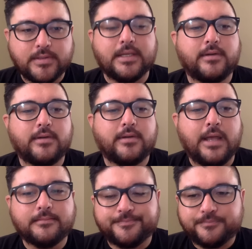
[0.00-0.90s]
those things,
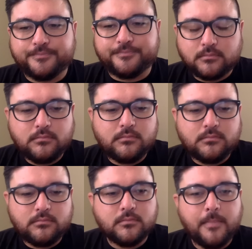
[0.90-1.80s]
right?
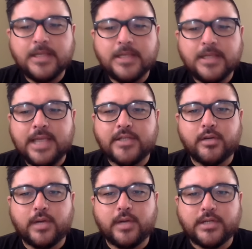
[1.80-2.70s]
Does that
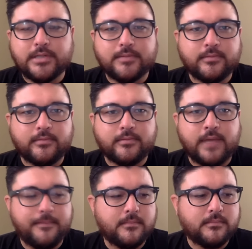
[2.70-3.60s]
answer your question,
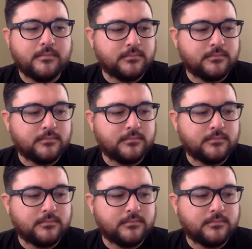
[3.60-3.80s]
Ram?